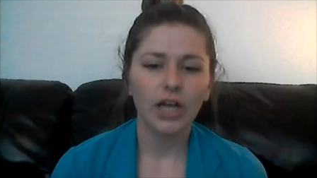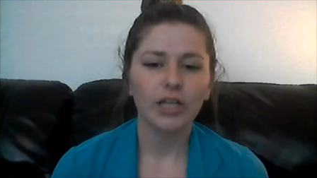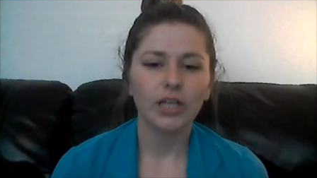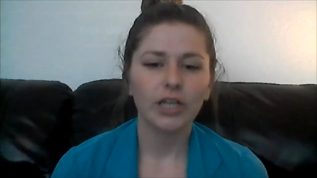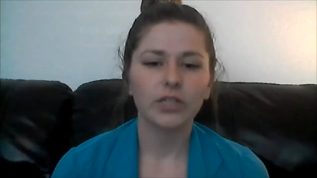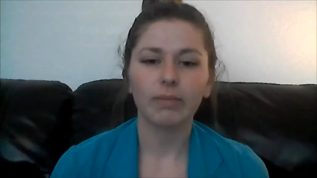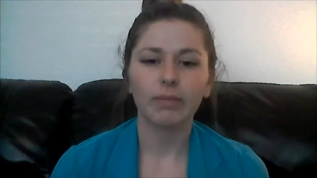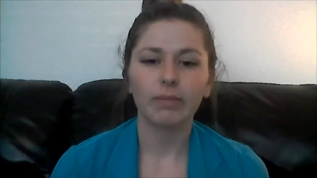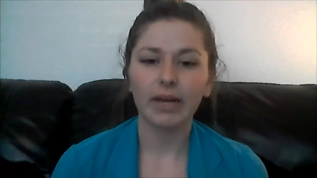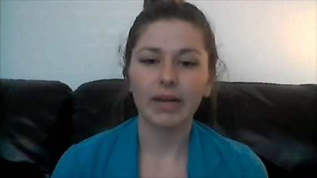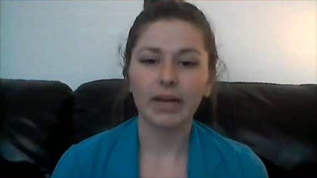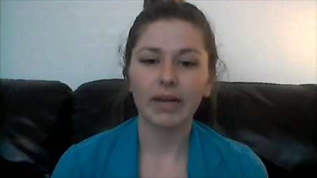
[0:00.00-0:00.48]

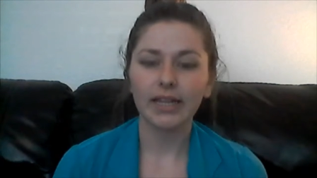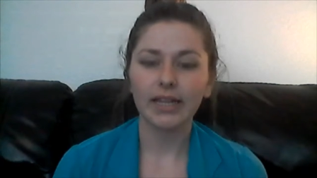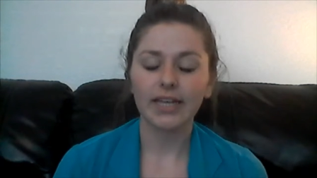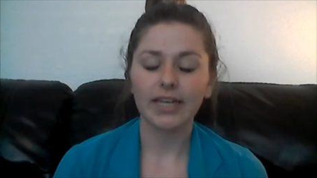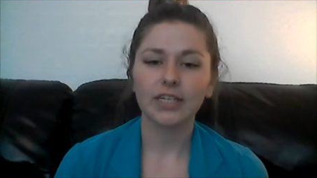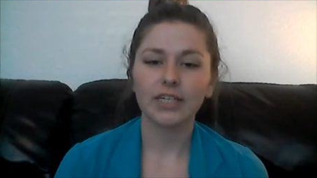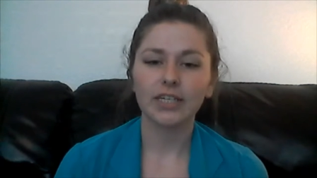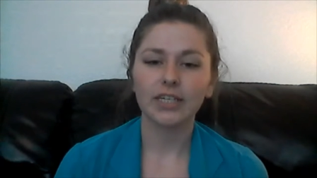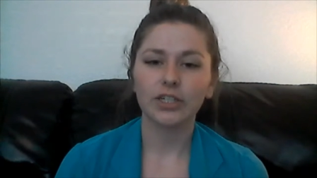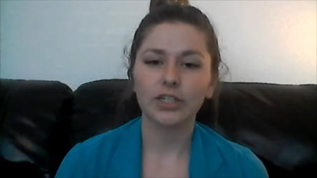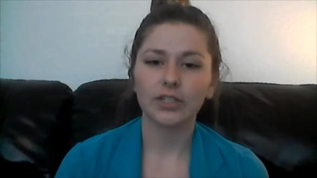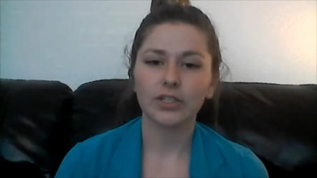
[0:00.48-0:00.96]
So, in my
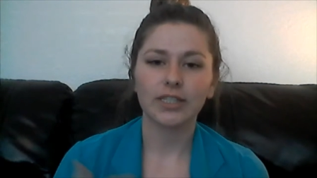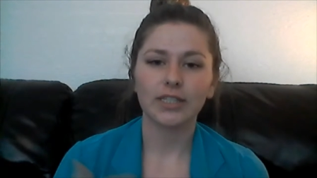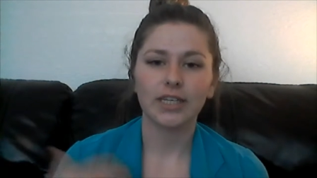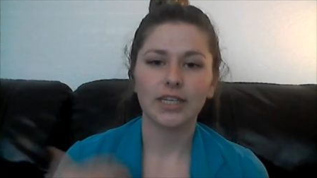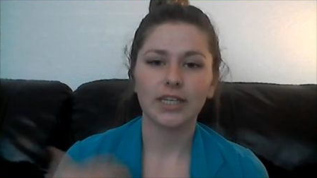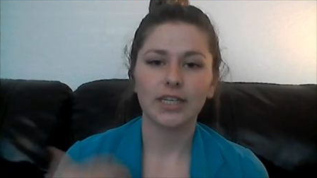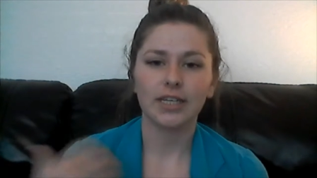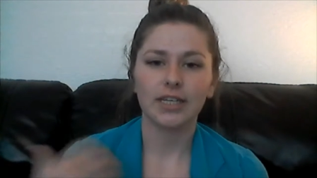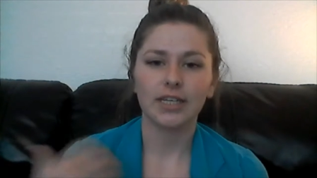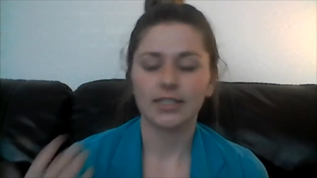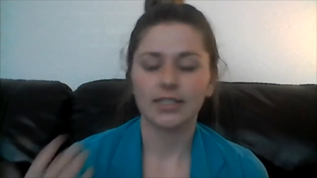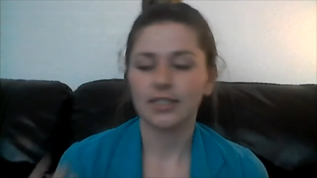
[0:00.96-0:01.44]
lesson, you'll
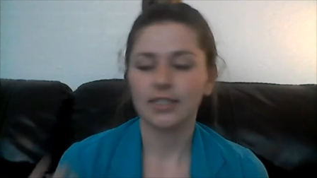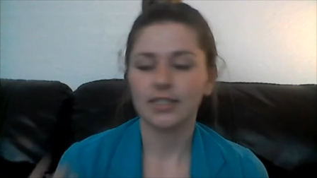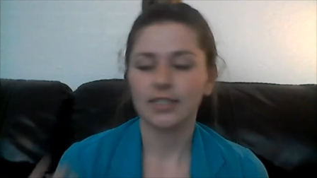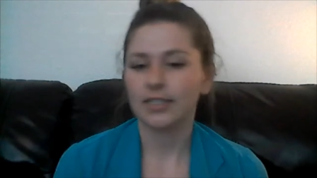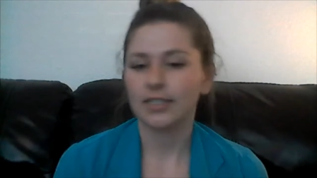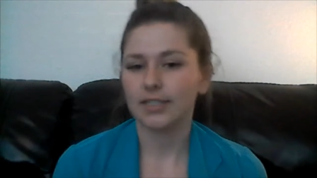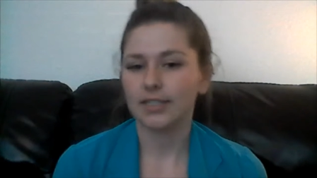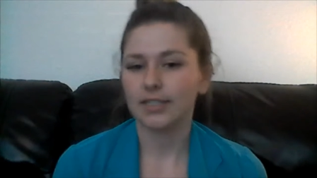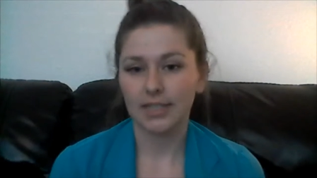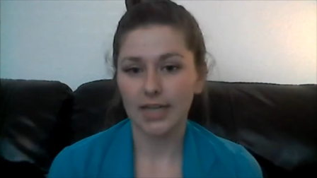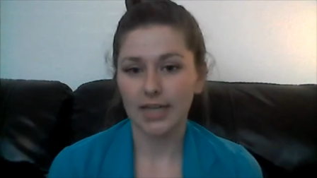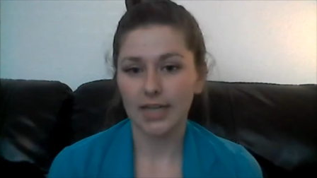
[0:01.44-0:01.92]
see
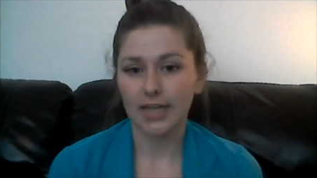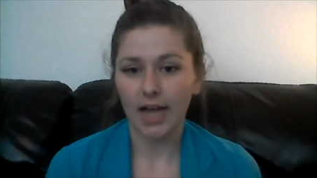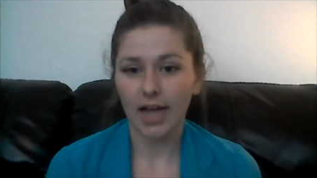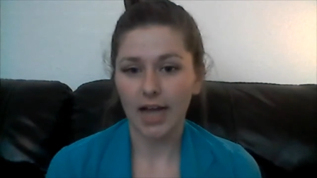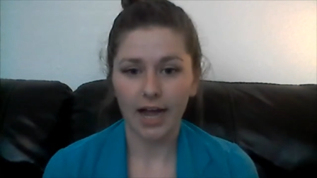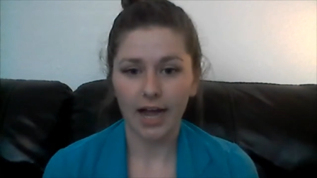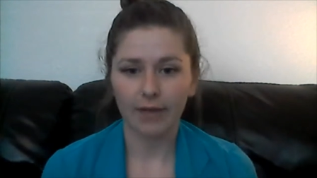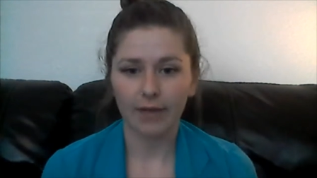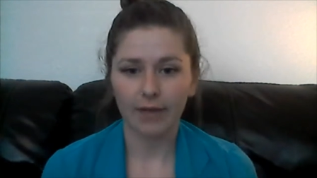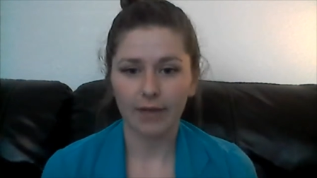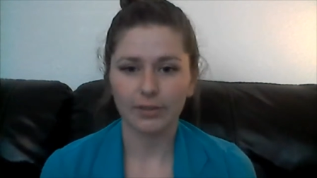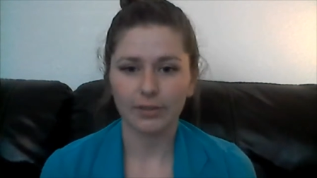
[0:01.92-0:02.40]

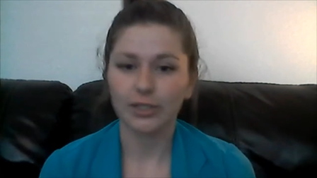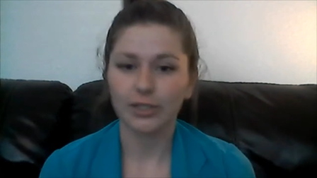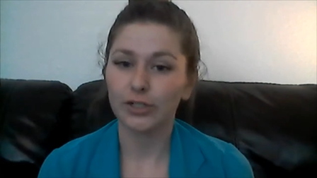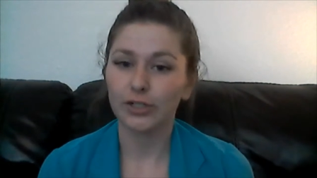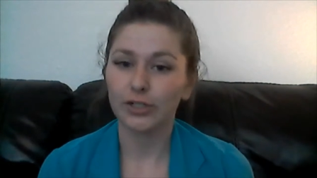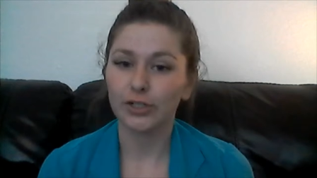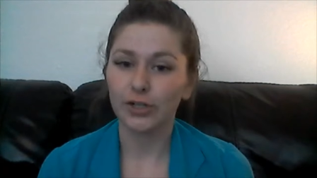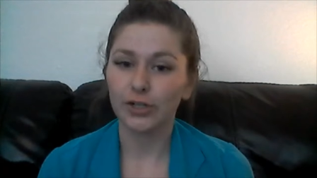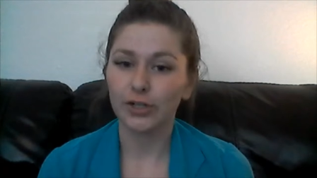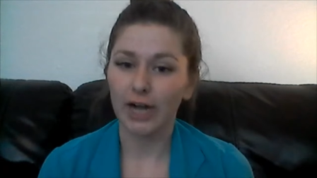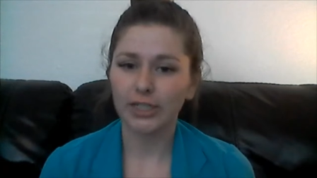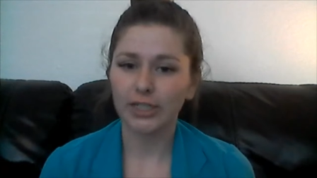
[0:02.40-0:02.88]
DI, which is
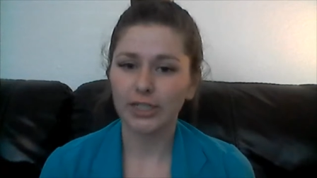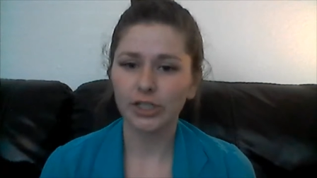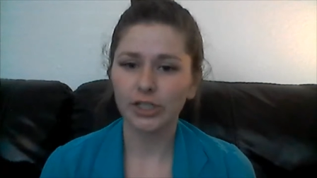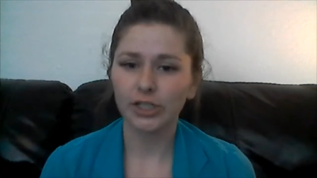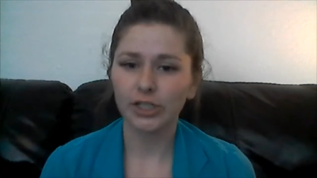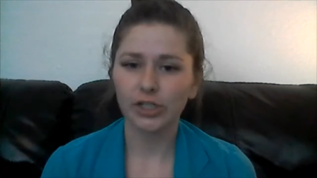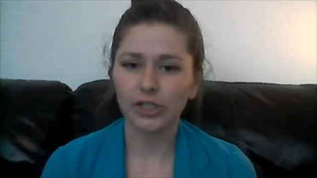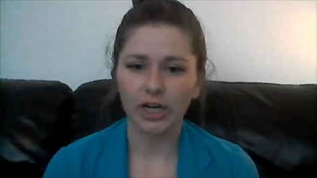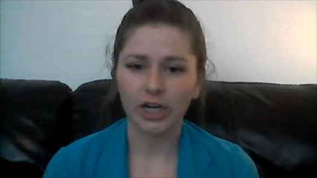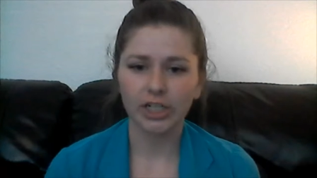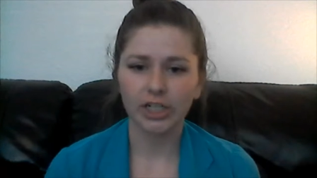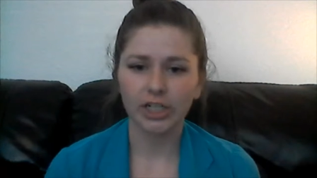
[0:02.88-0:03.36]
direct
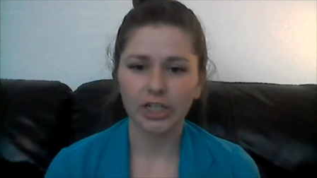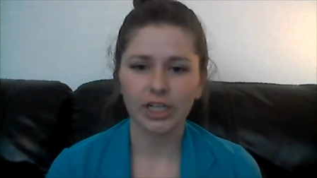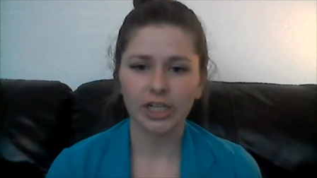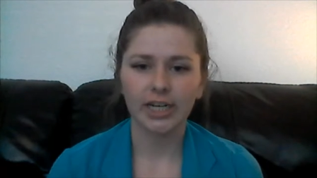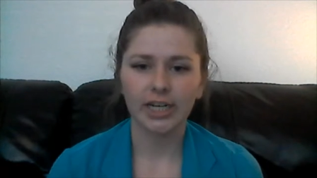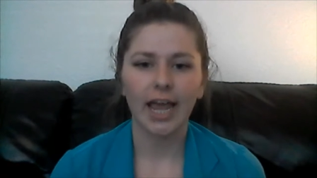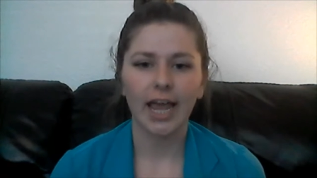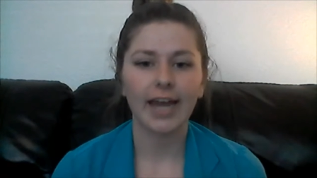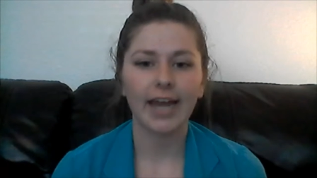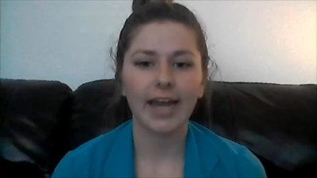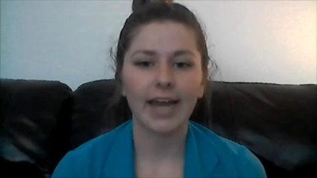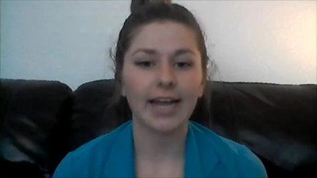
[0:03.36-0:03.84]

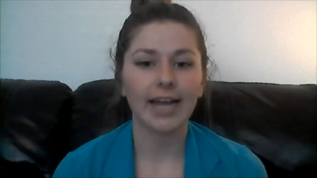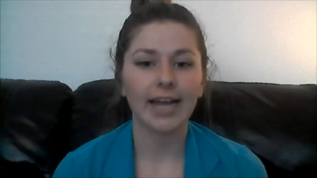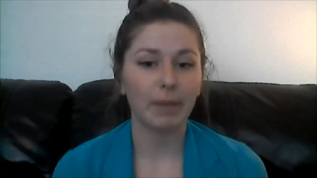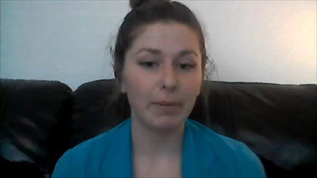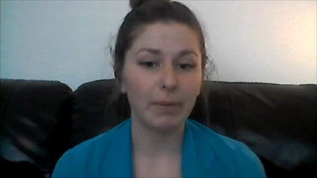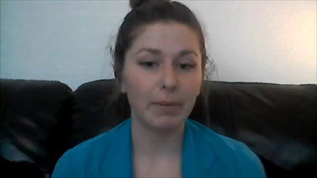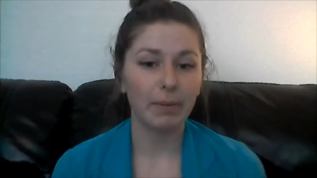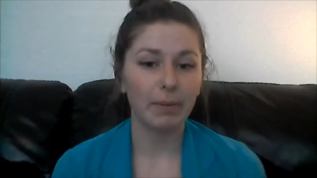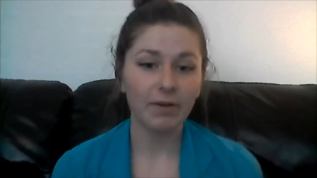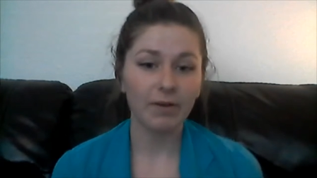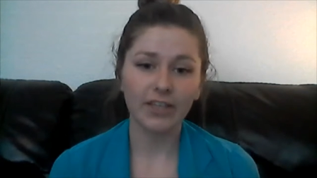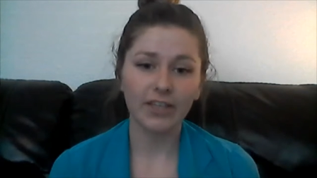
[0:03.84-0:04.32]
instruction, and as
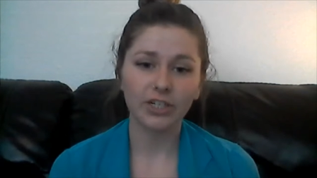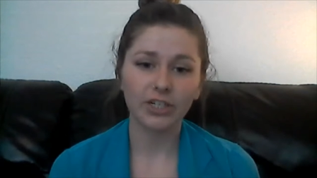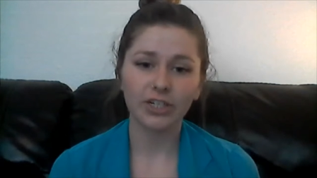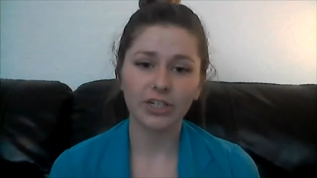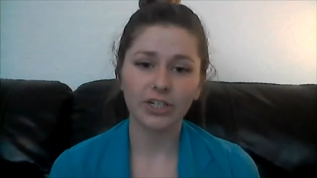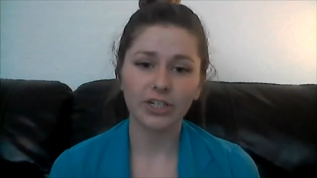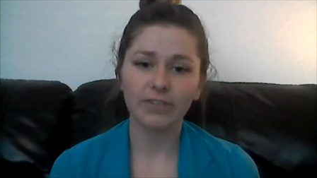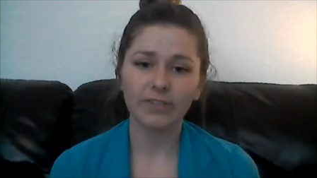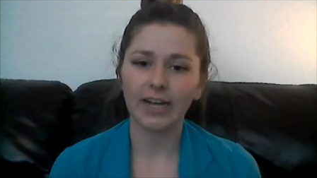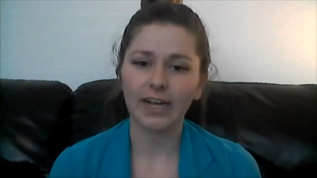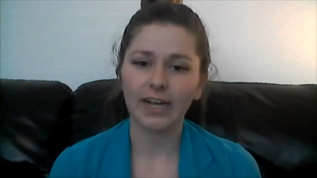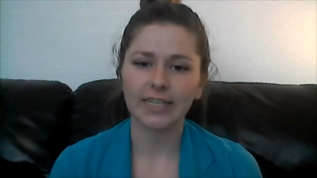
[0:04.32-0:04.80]
my professor
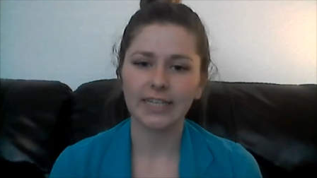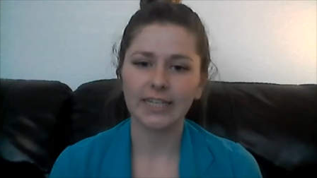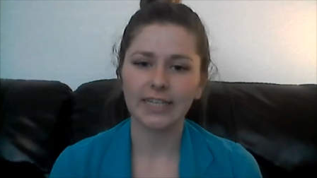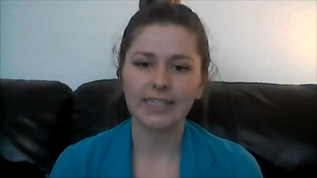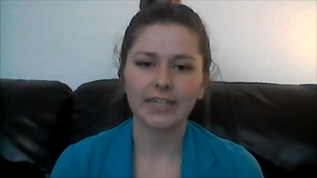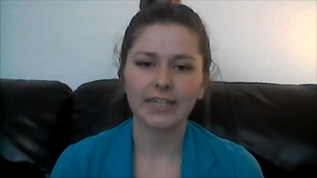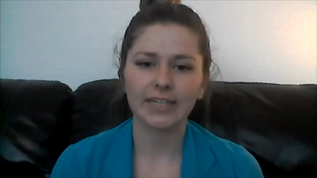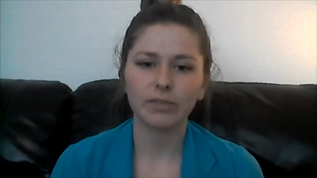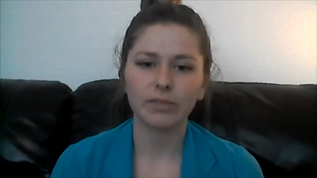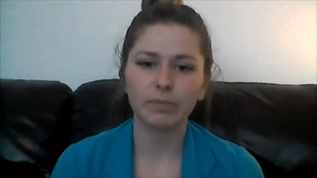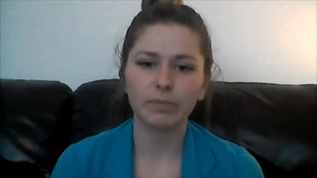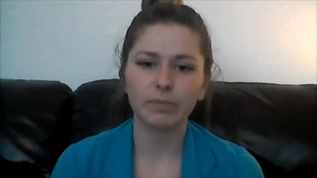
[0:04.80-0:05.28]
defines
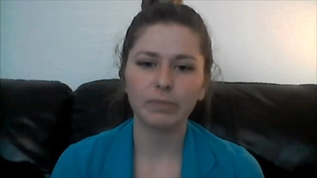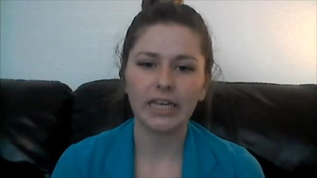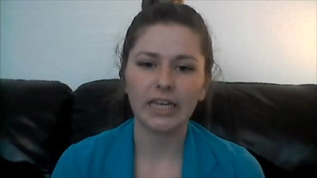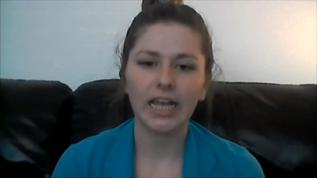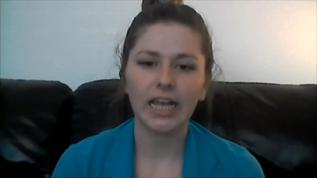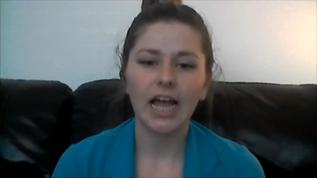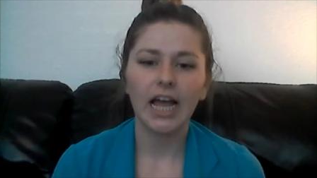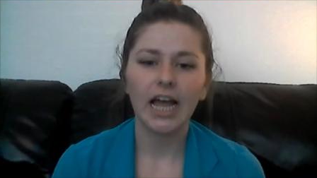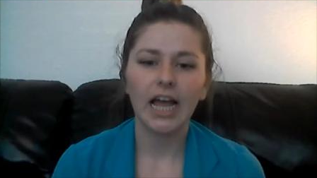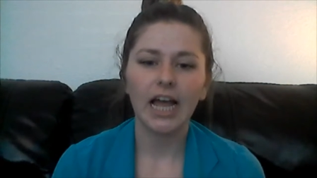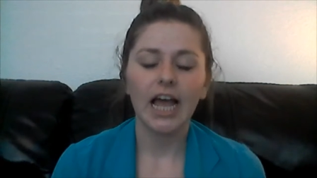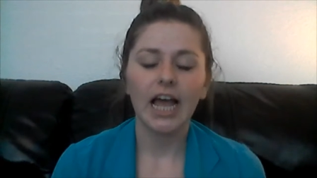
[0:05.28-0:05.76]
that to be,